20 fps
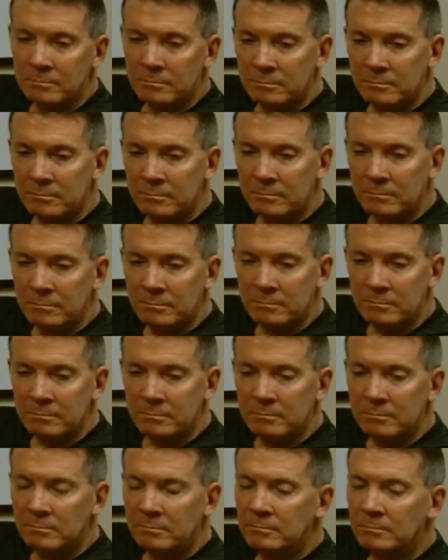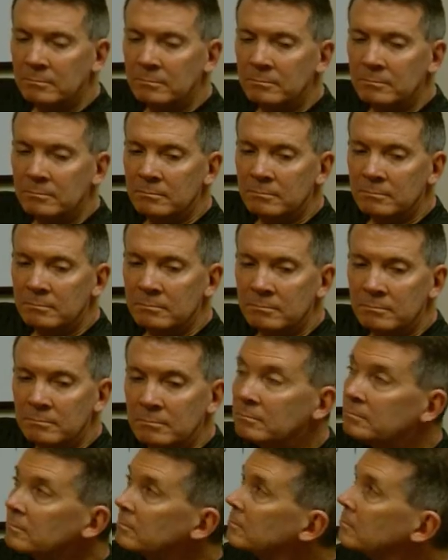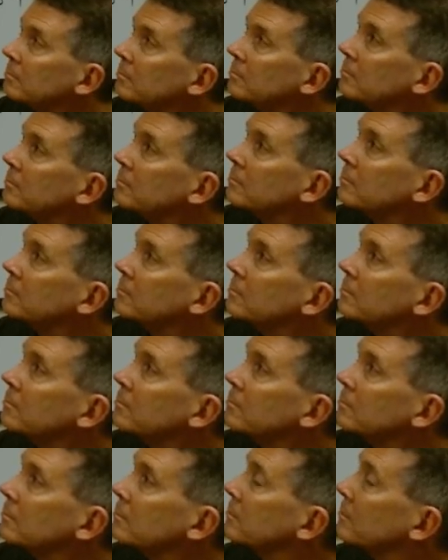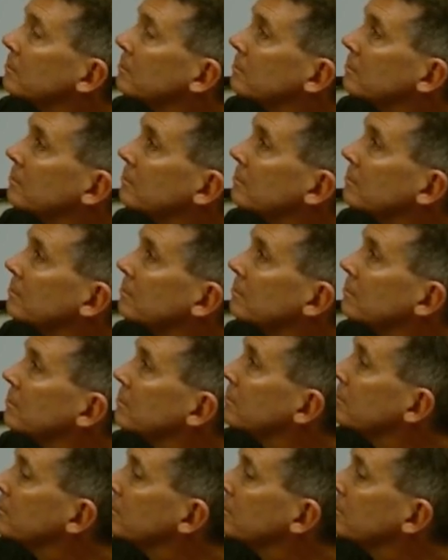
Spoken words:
(silent)